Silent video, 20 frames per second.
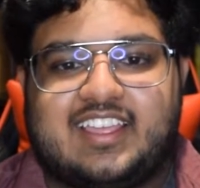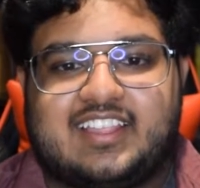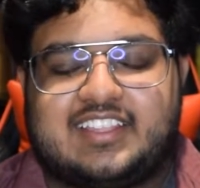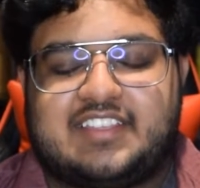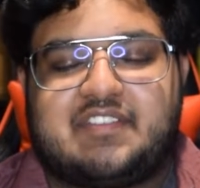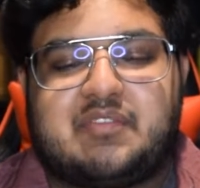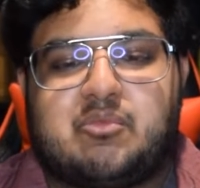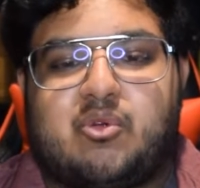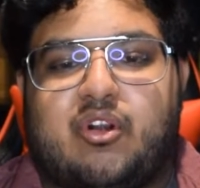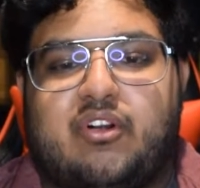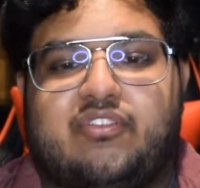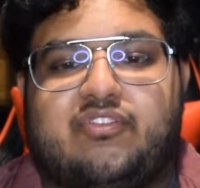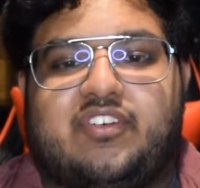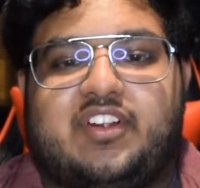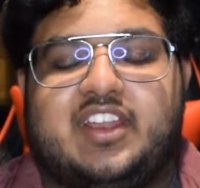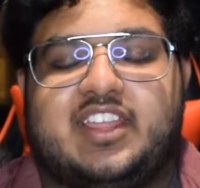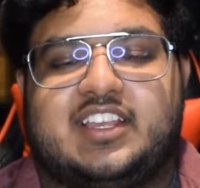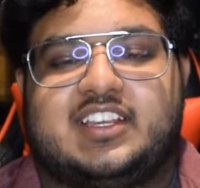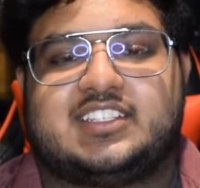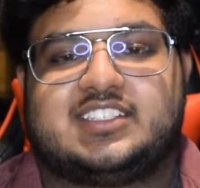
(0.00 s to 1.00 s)
even more
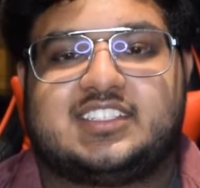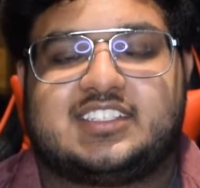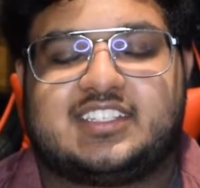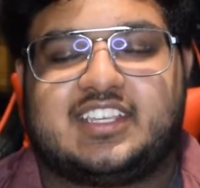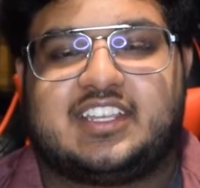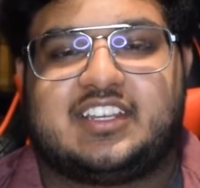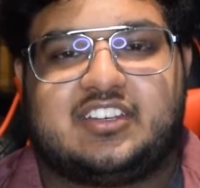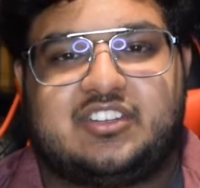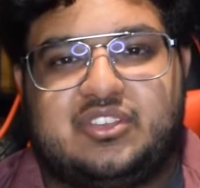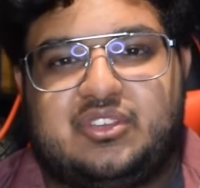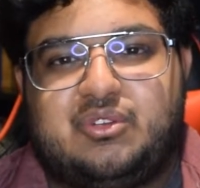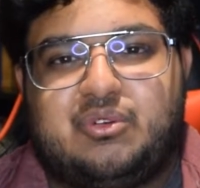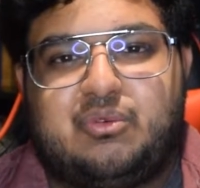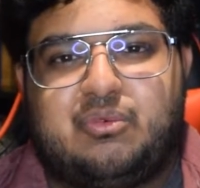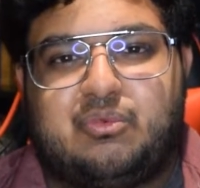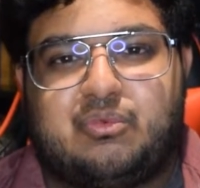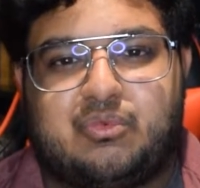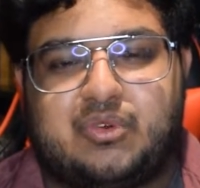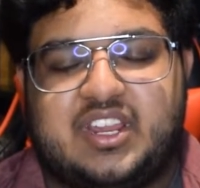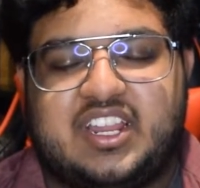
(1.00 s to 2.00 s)
funny because it's like, do
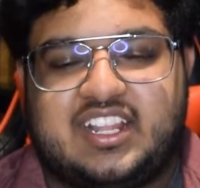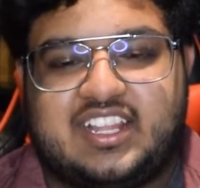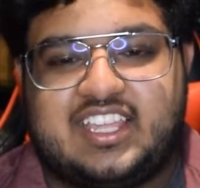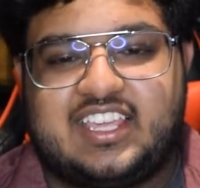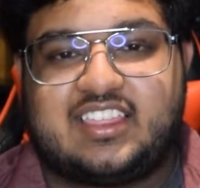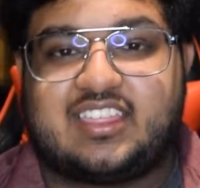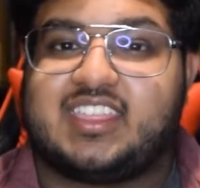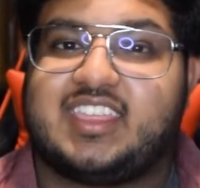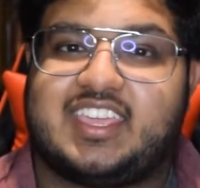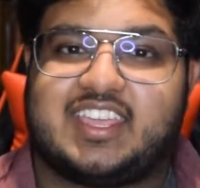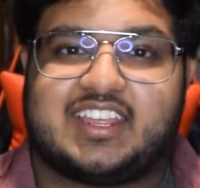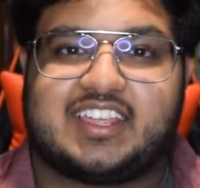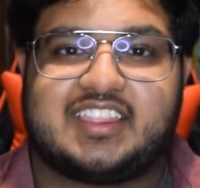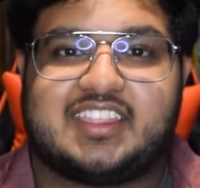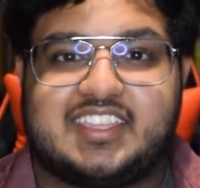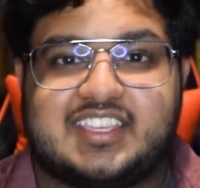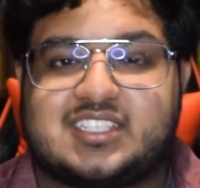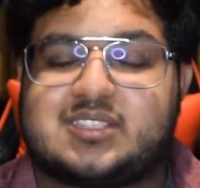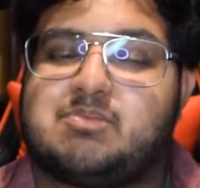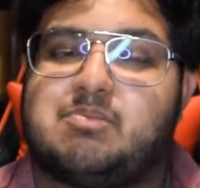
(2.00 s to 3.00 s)
you really think
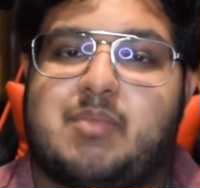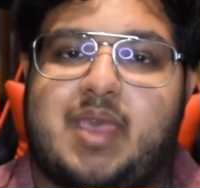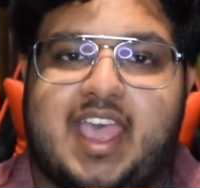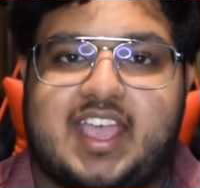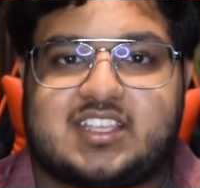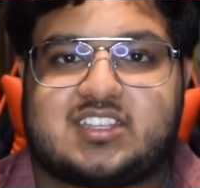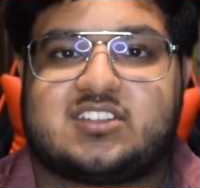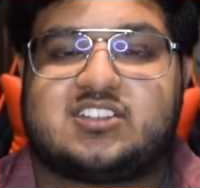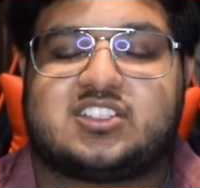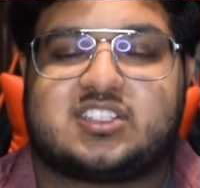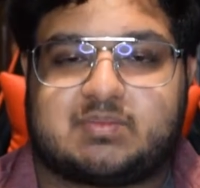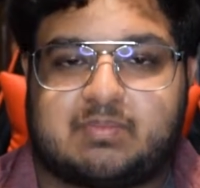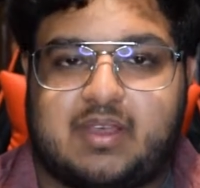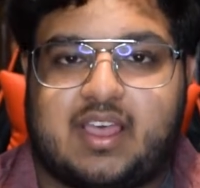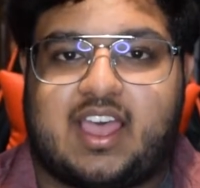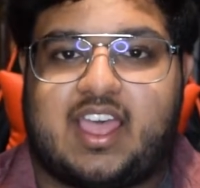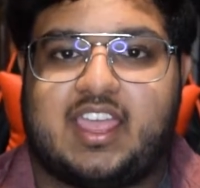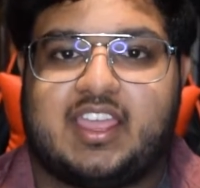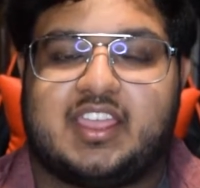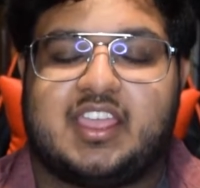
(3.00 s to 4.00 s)
this master
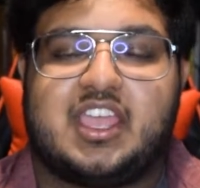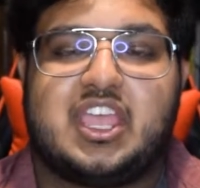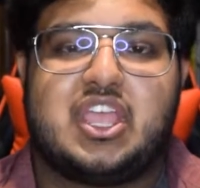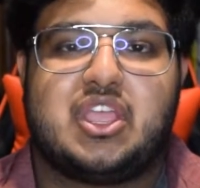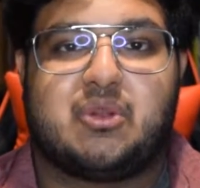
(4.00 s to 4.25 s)
spy